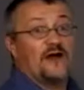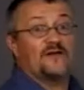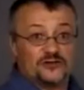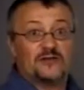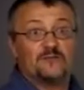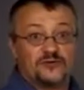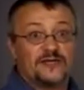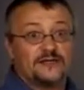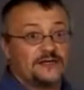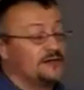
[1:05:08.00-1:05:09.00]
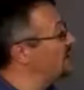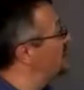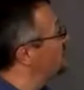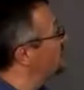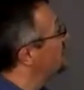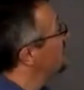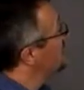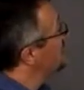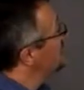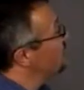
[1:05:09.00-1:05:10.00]
or 10% yield reduction.
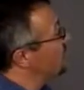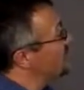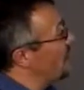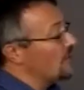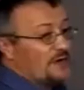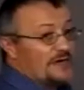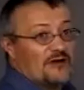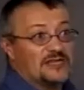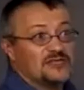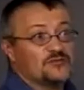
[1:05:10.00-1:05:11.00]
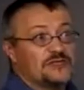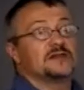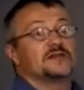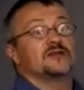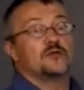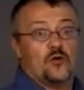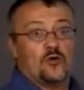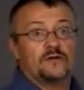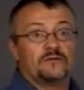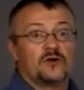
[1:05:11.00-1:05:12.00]
You can tolerate grass weeds a little
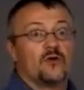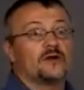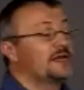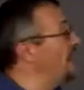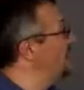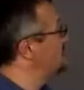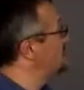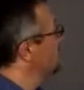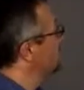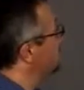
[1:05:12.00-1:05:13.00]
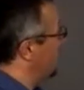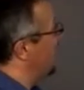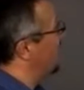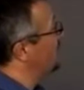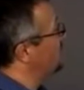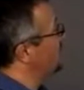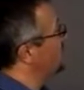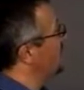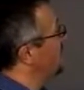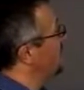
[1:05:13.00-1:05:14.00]
more. Corn can't. Can, I should
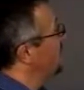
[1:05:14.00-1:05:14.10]
say.